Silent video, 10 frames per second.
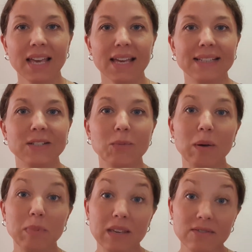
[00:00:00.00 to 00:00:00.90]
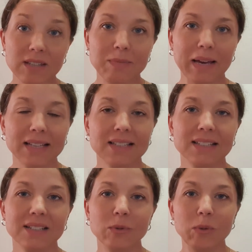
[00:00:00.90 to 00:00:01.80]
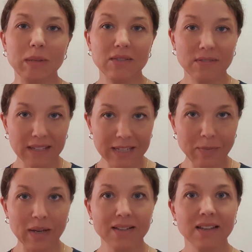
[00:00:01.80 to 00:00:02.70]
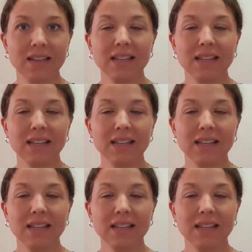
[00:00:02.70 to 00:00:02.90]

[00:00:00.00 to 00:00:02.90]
And so by peer feedback, we mean feedback